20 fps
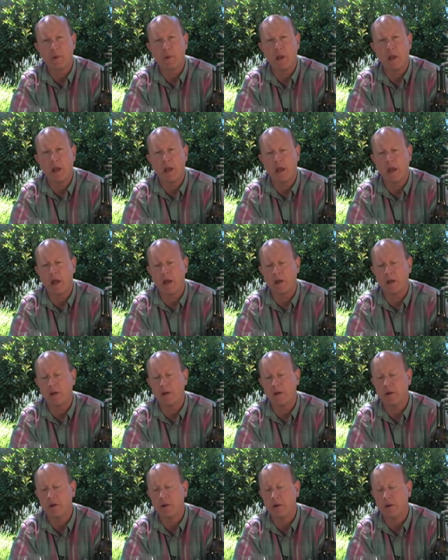
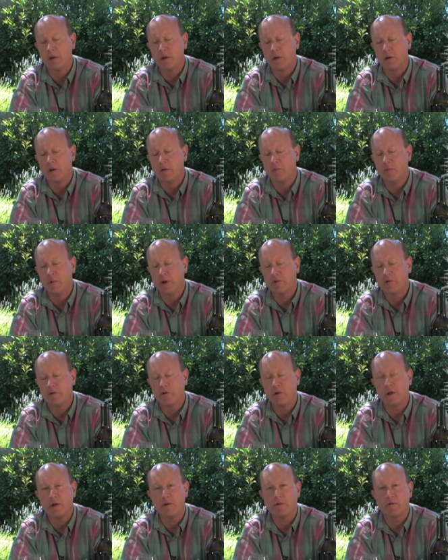and
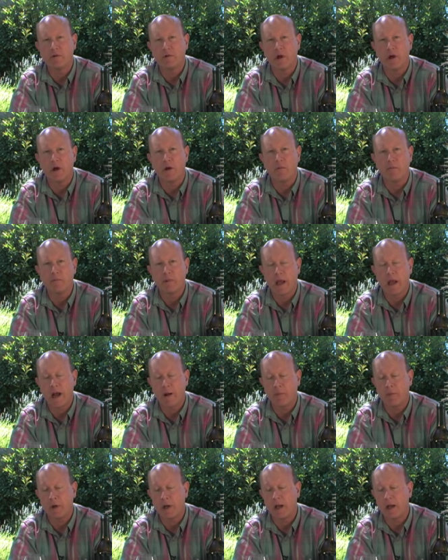richness of
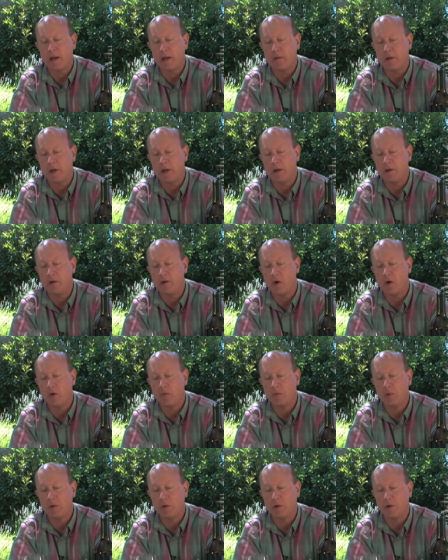Cabernet, the
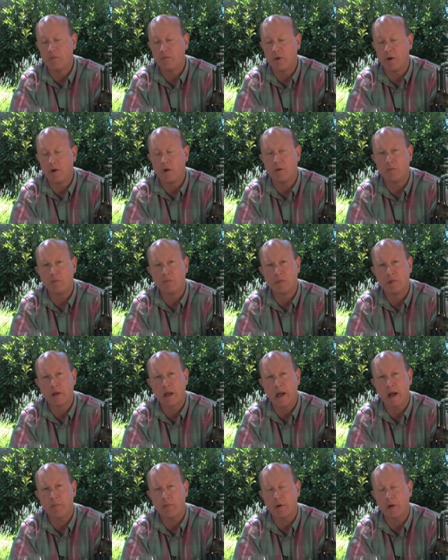noble of all
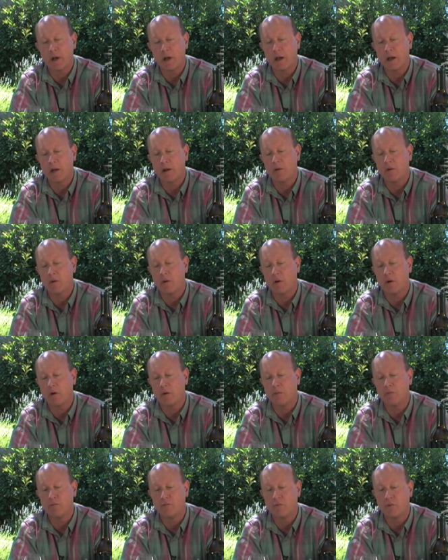Cabernet
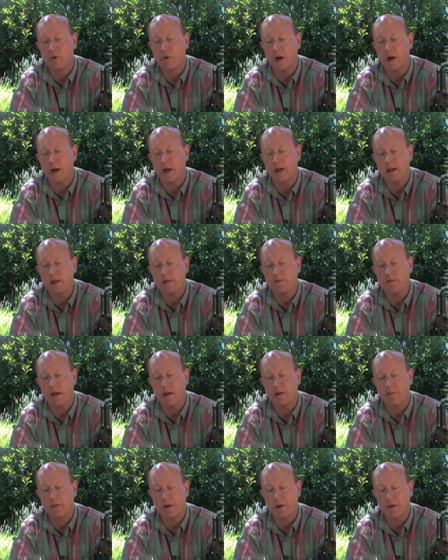or varieties
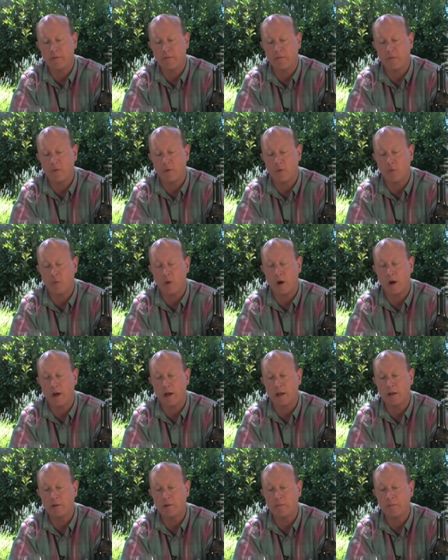out there for
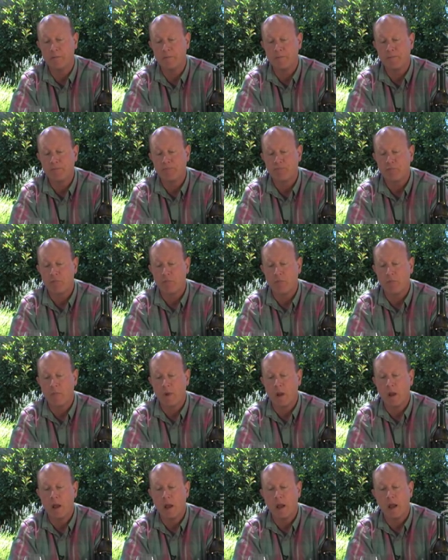wine.
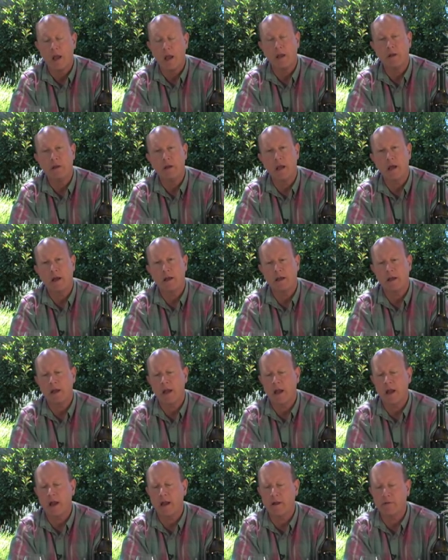And yet it
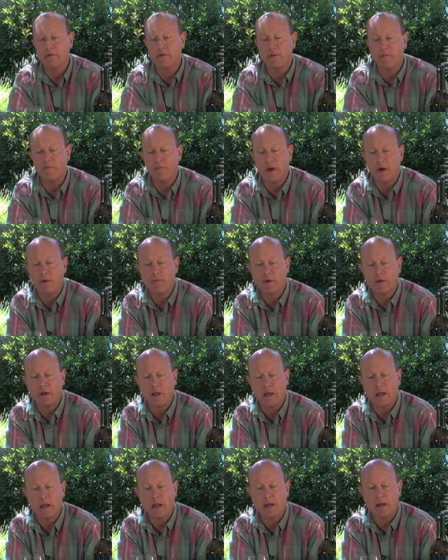has a
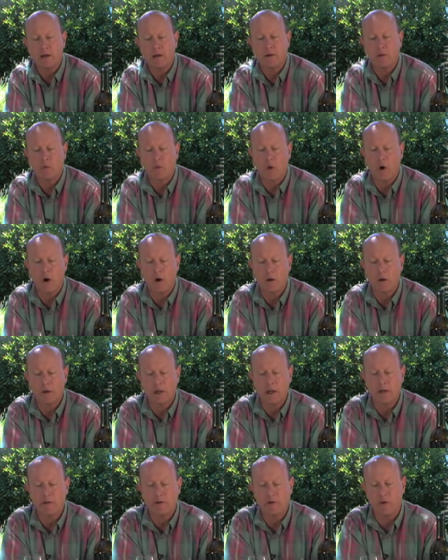velvety
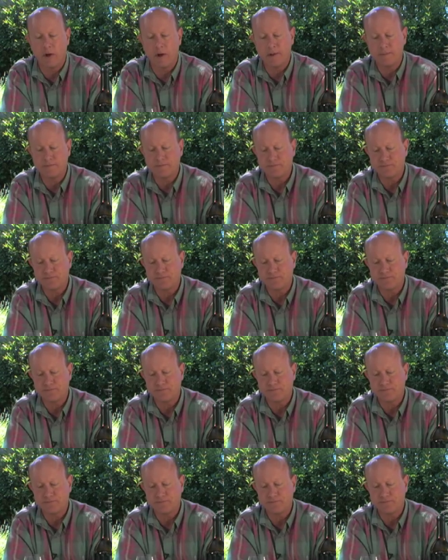quality to it.